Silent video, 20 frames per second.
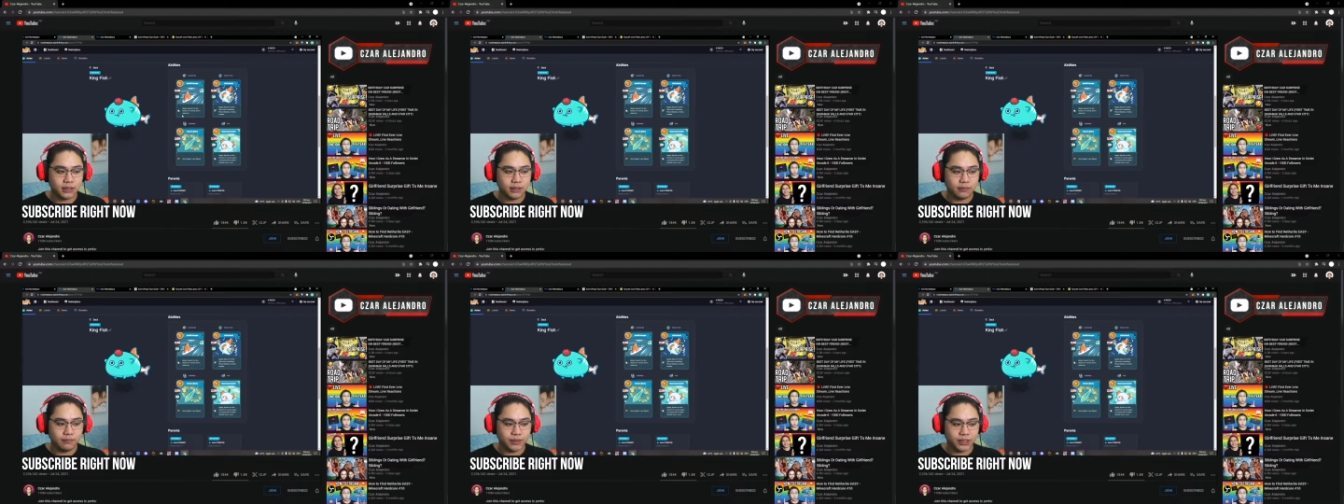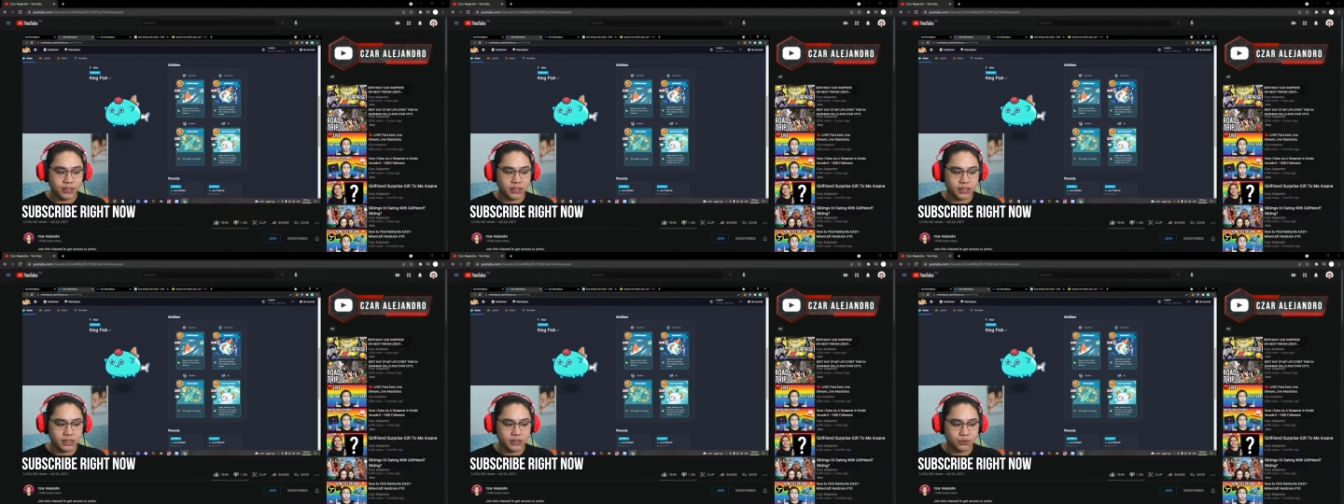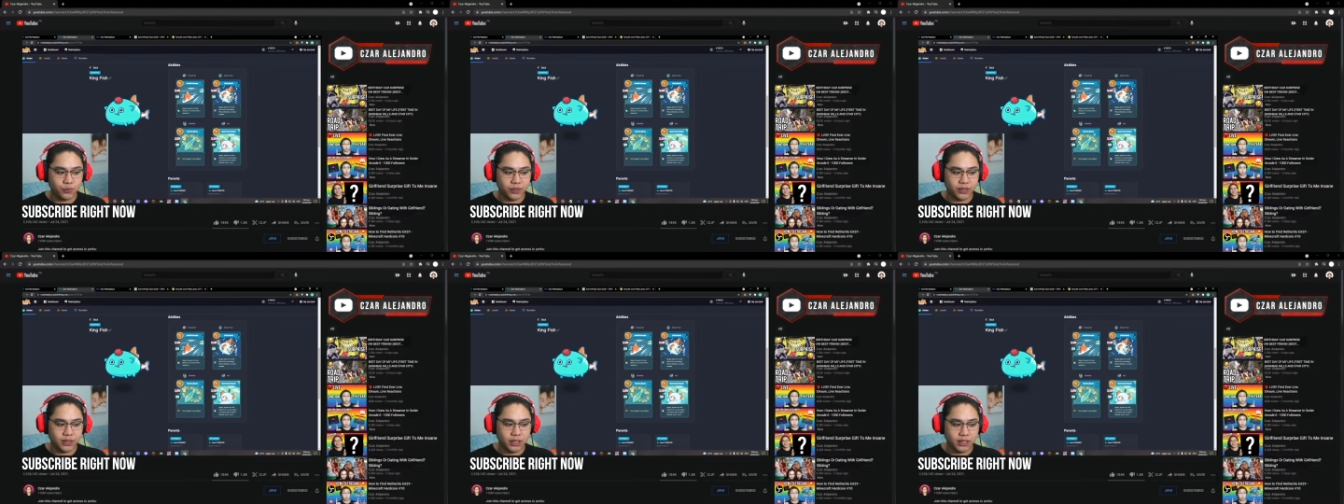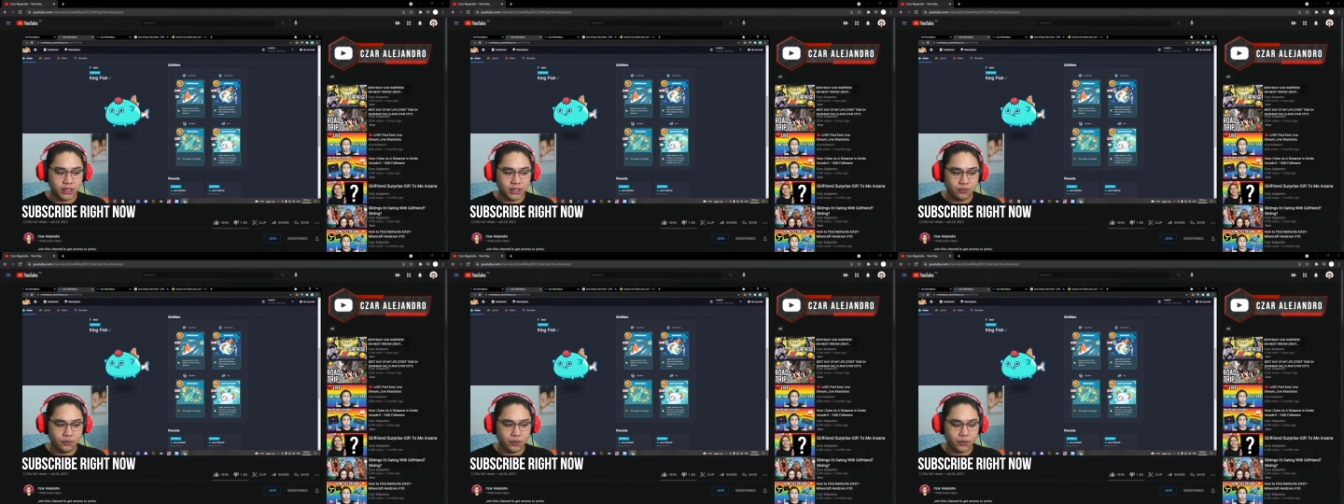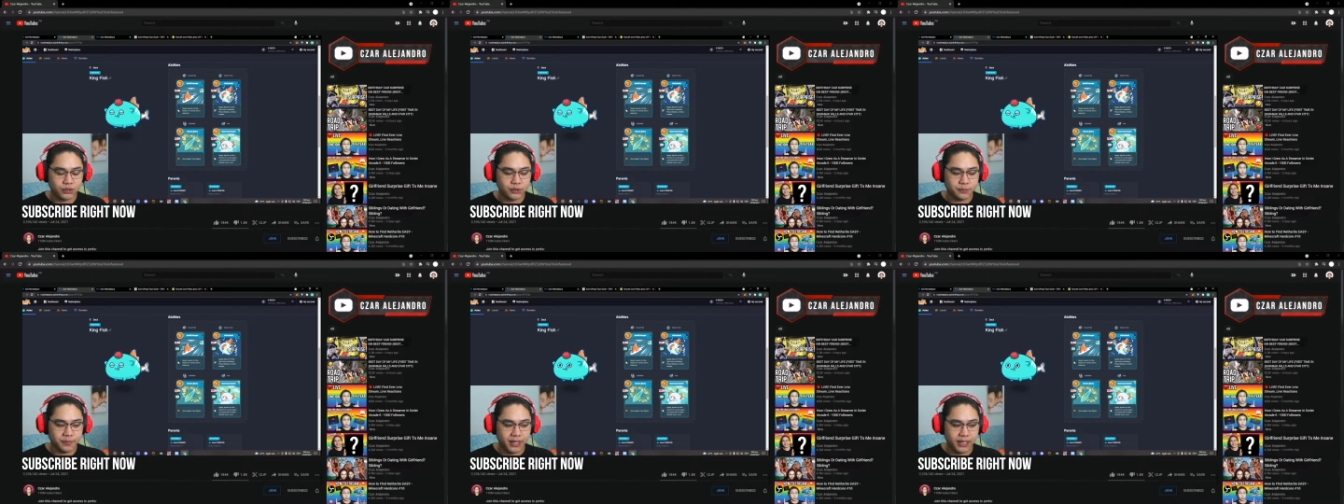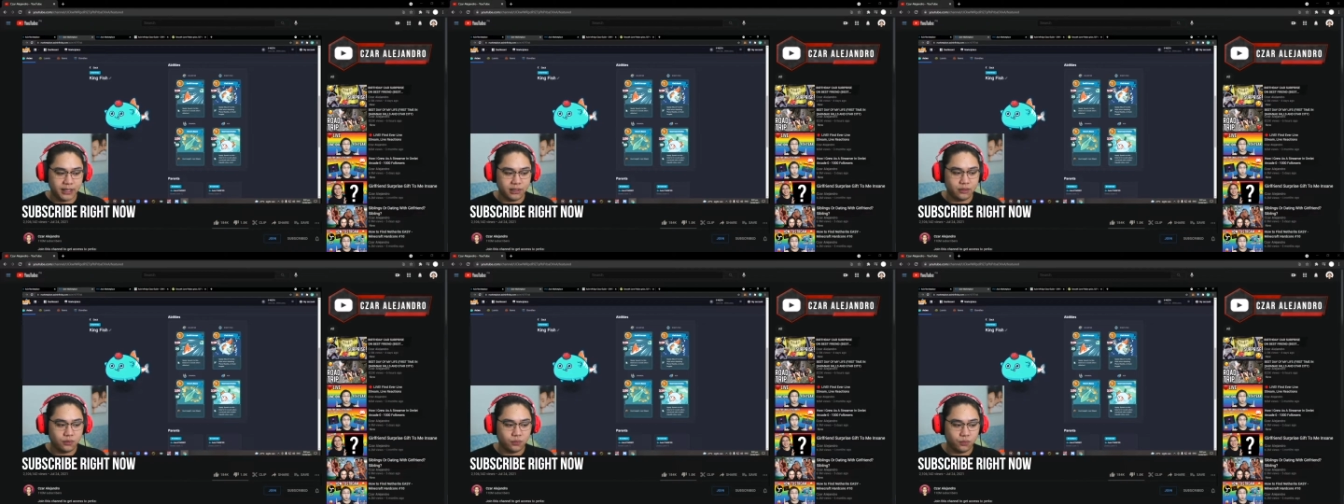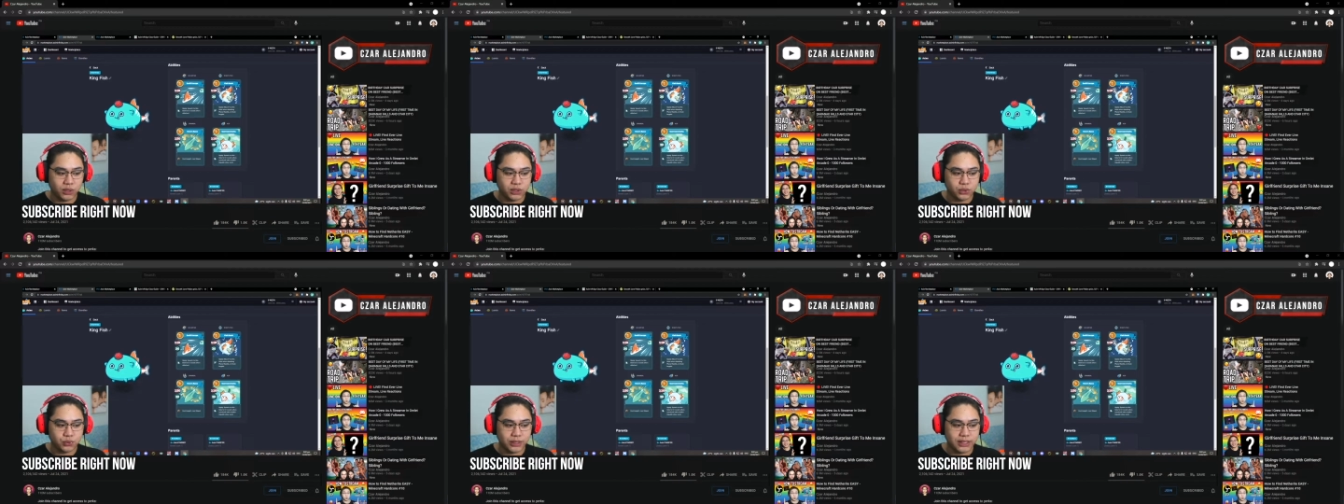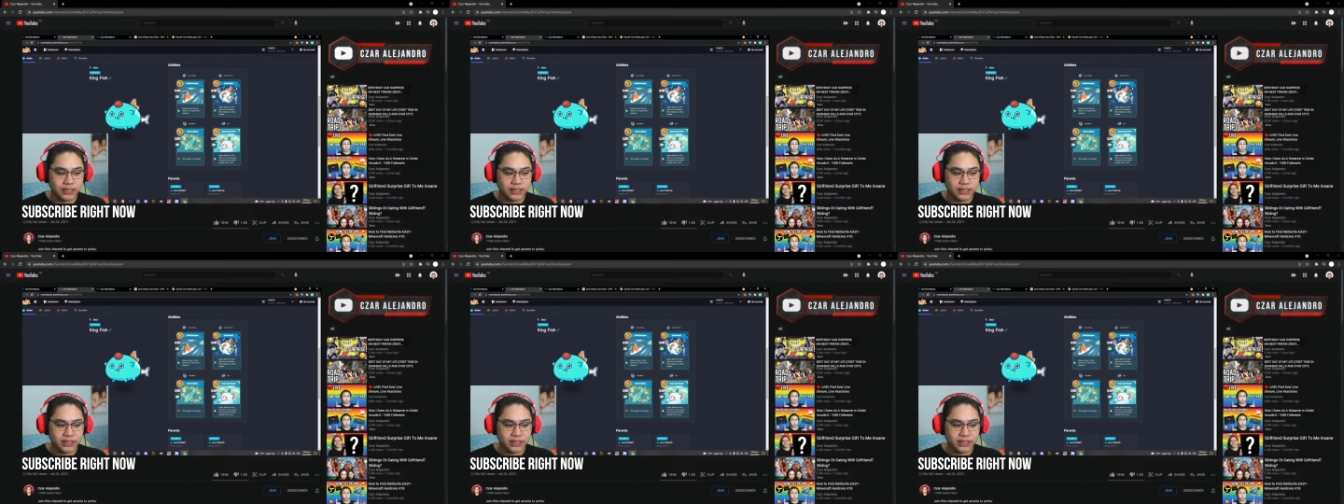because with the Hero's Bane, 120